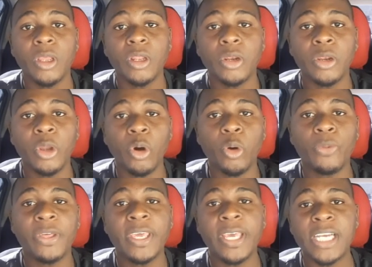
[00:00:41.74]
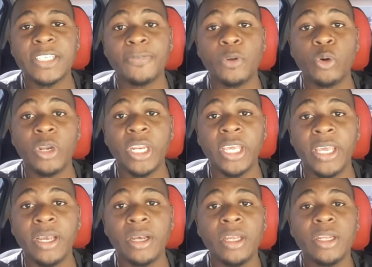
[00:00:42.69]
Now, the cash flow
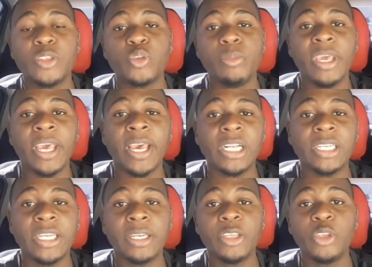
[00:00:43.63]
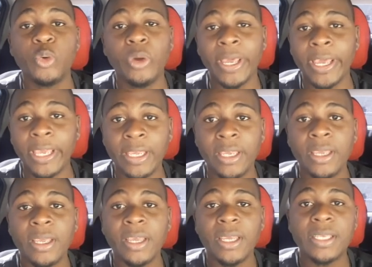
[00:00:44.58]
league to be held in the
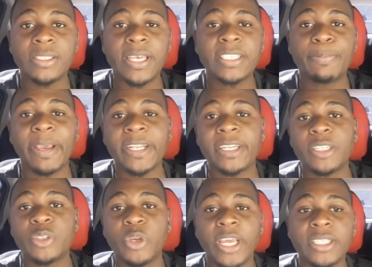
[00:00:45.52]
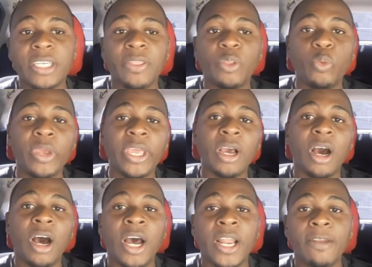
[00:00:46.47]
UAE is expected to get underway
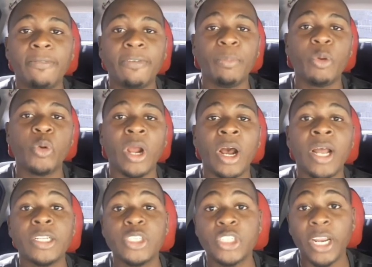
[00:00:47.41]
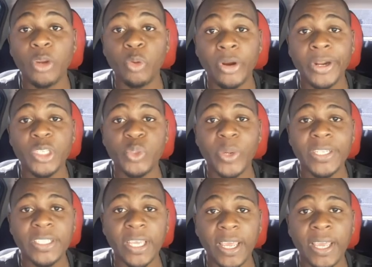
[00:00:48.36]
on January
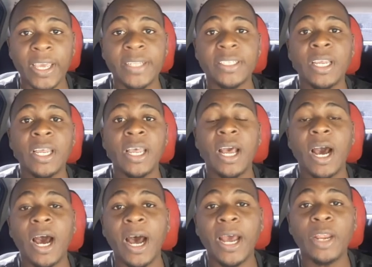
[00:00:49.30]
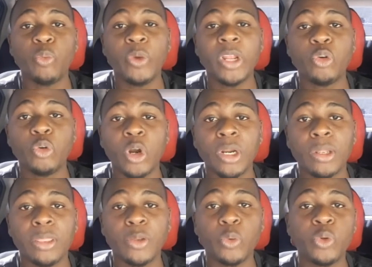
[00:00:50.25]
28th and will run
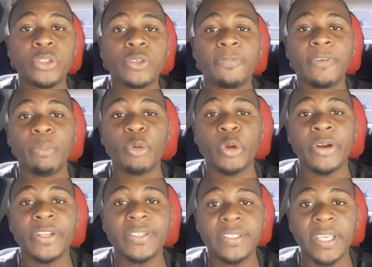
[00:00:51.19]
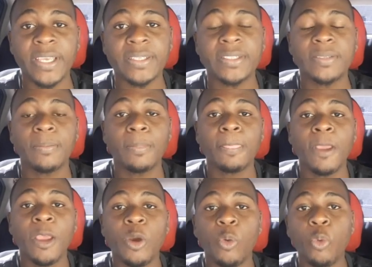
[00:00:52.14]
through to February 6th.
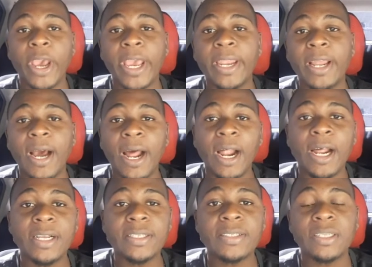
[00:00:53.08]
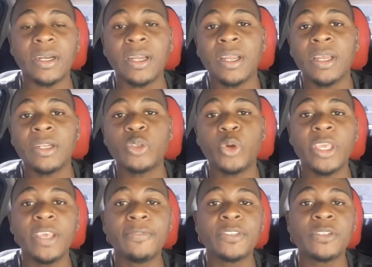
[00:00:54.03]
When asked to
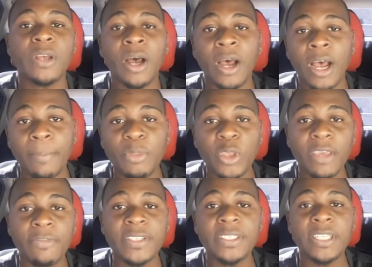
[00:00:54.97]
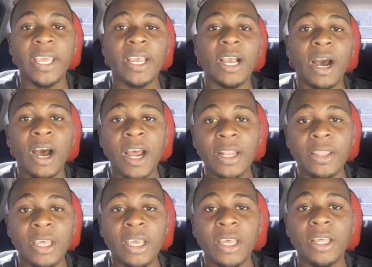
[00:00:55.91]
give his take on
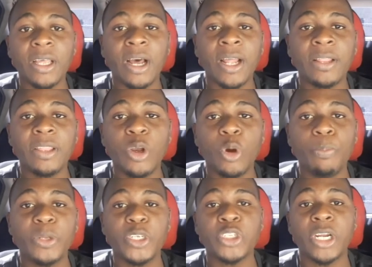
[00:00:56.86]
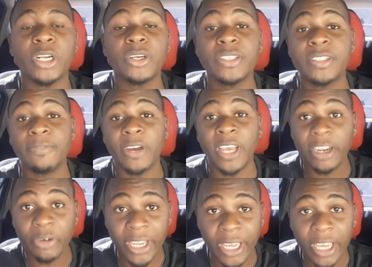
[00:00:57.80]
the competition, Christopher
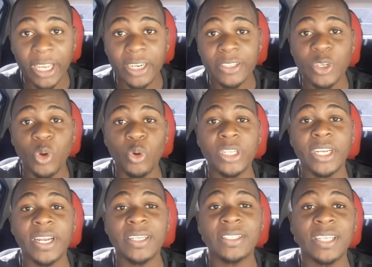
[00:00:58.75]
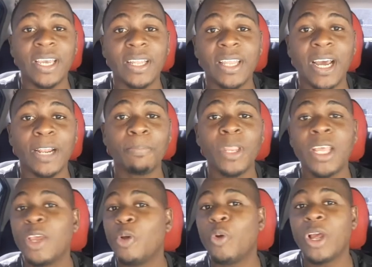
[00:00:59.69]
Henry Gale is quoted as saying that,
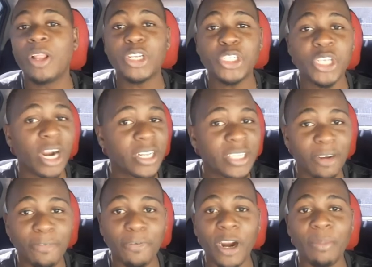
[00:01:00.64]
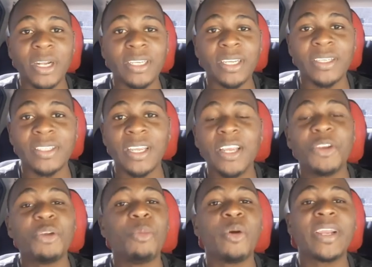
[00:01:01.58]
well, the shorter the format is,
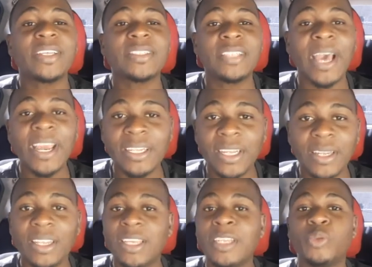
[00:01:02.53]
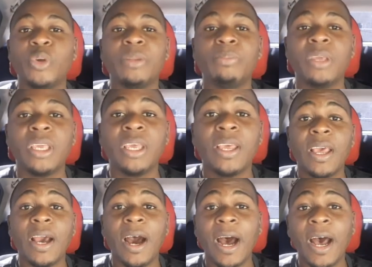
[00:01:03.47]
the more exciting it will be,
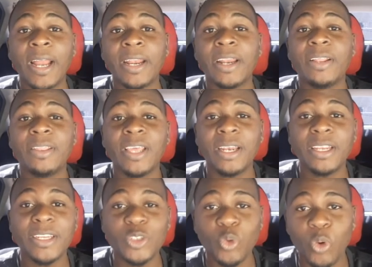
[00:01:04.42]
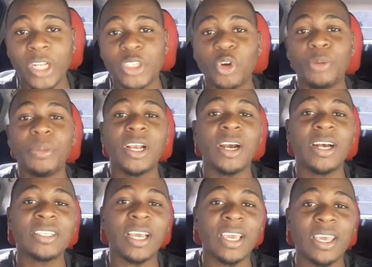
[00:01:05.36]
and they need to watch out
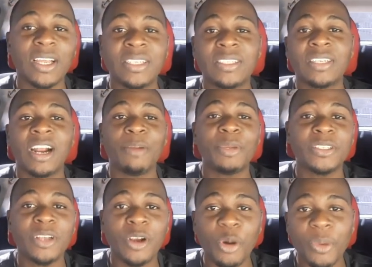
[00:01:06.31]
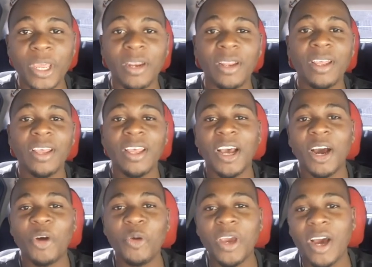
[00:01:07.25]
because a Gale storm is coming.
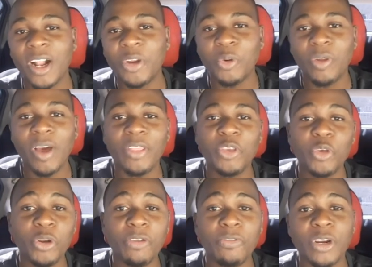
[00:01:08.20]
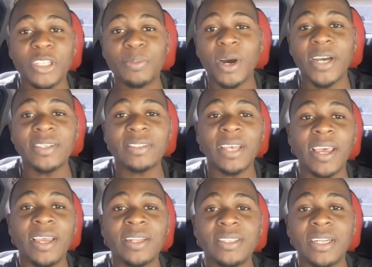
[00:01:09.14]
And we all know that the universe boss is an
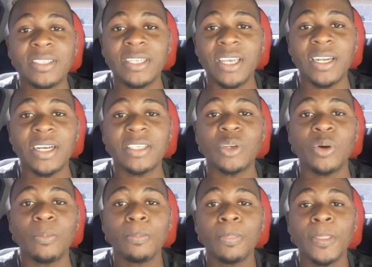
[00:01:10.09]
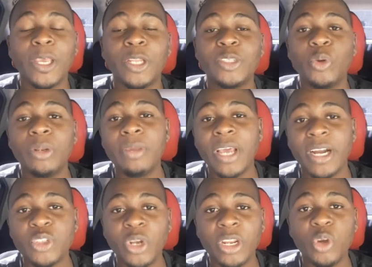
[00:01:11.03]
entertainer, so it will be
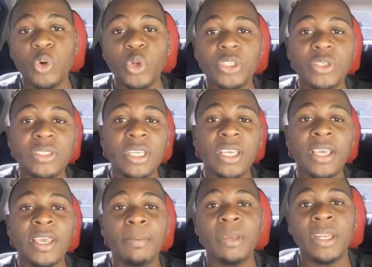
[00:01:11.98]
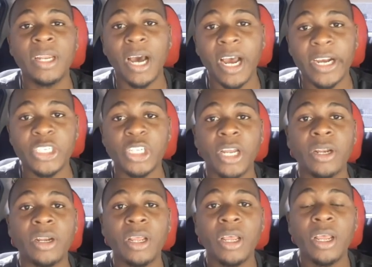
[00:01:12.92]
actually good to see him in
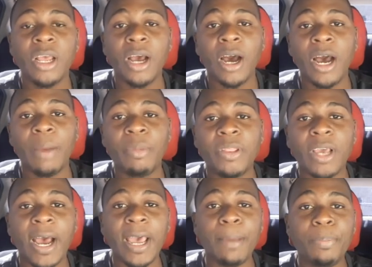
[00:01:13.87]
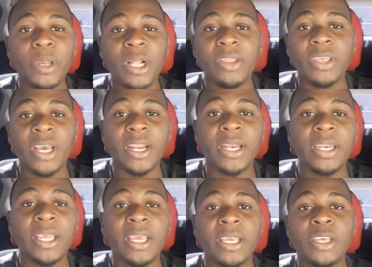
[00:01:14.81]
action. In the IPL the other
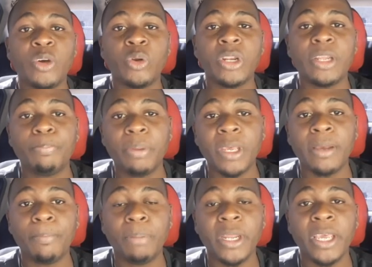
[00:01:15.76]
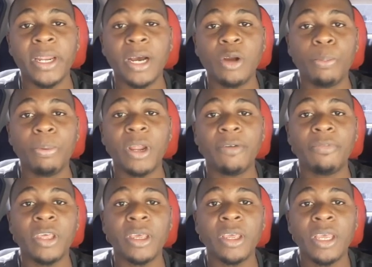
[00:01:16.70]
day, he only played a couple of
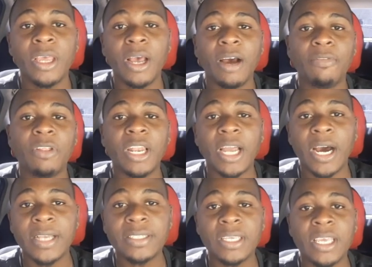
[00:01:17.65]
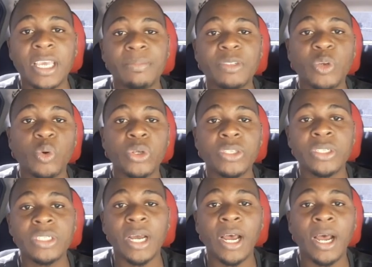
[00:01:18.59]
the last games. He wasn't